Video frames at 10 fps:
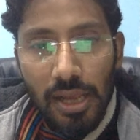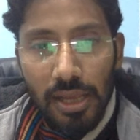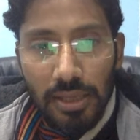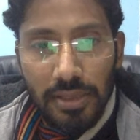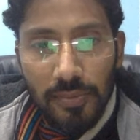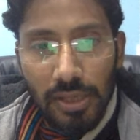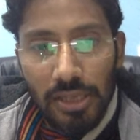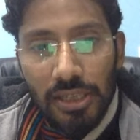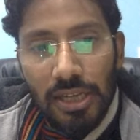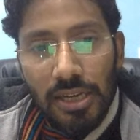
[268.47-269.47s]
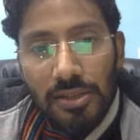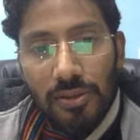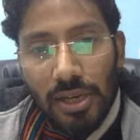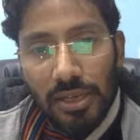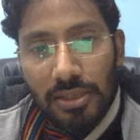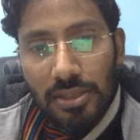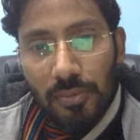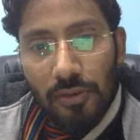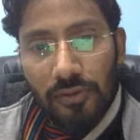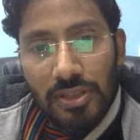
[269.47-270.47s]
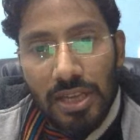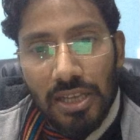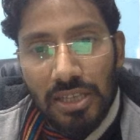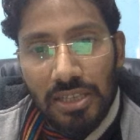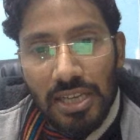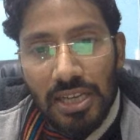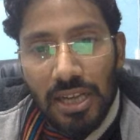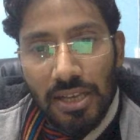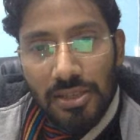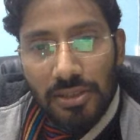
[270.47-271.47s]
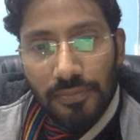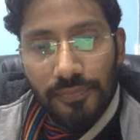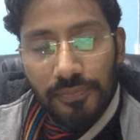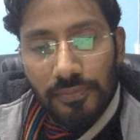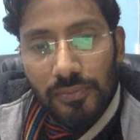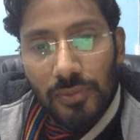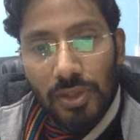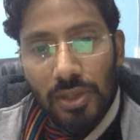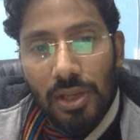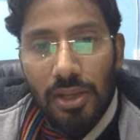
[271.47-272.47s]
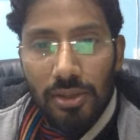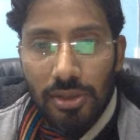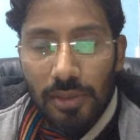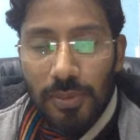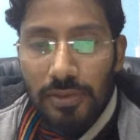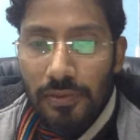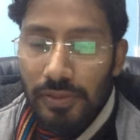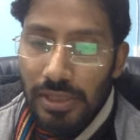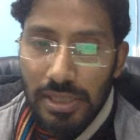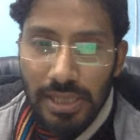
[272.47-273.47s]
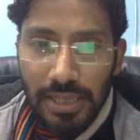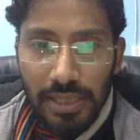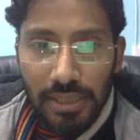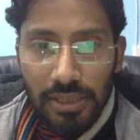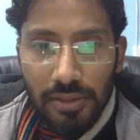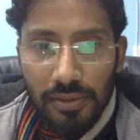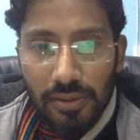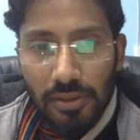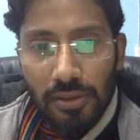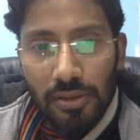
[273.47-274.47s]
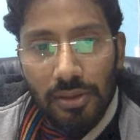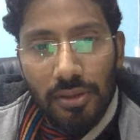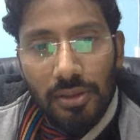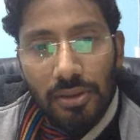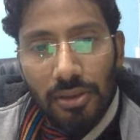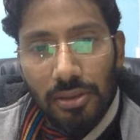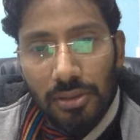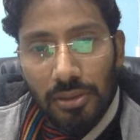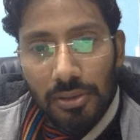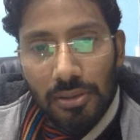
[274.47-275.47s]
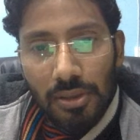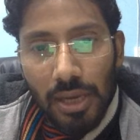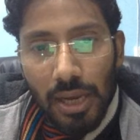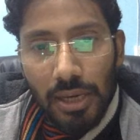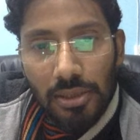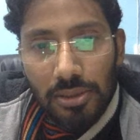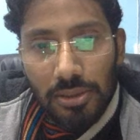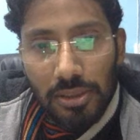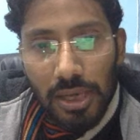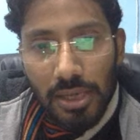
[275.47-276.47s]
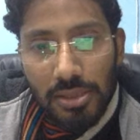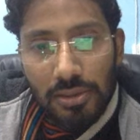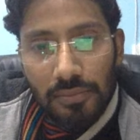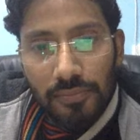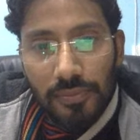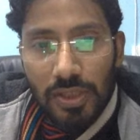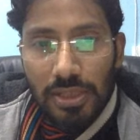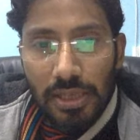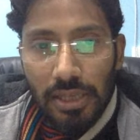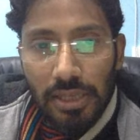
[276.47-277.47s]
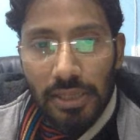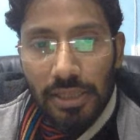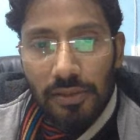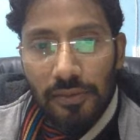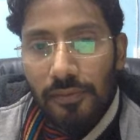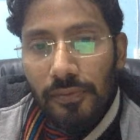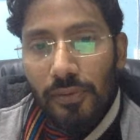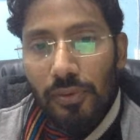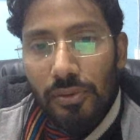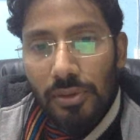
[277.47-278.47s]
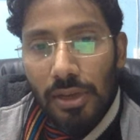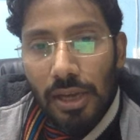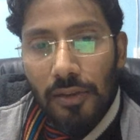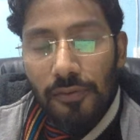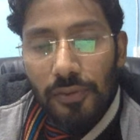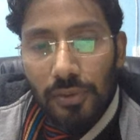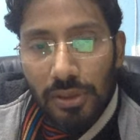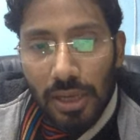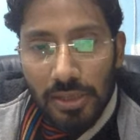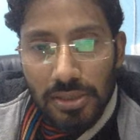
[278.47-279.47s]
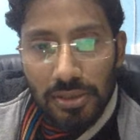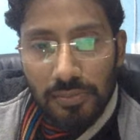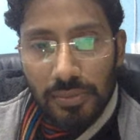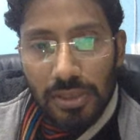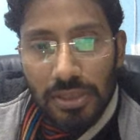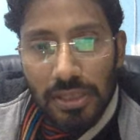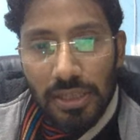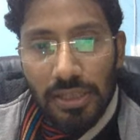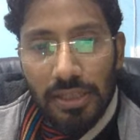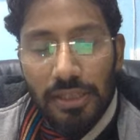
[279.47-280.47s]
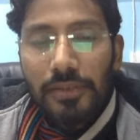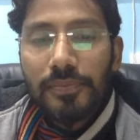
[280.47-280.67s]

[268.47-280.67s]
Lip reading: Similarly, let's look at the sum of the second and second last term. 3 plus 15 is again 18. Third and third last term is again 18. Fourth and fourth last term is again 18.